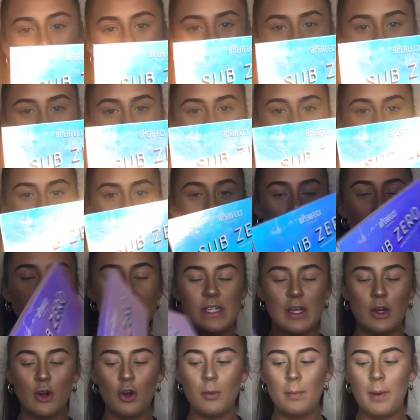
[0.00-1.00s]
Perfect
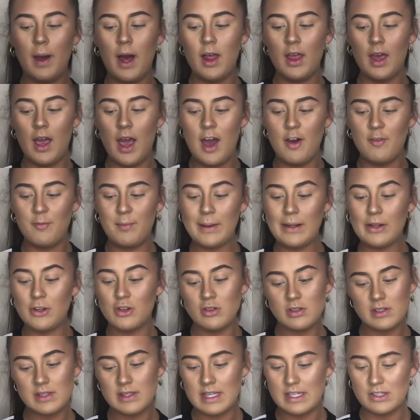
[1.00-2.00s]
Sub-Zero palette. I've been
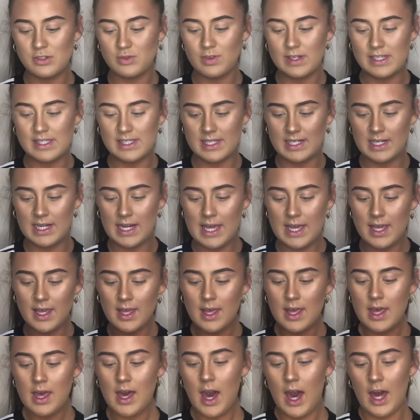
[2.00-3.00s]
using this
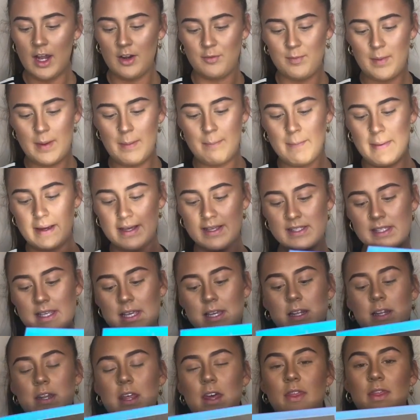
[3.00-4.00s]
recently and I've been
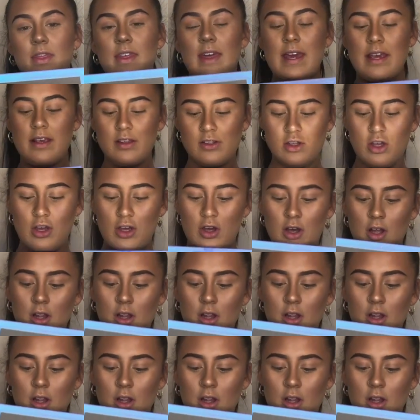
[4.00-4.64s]
mixing these two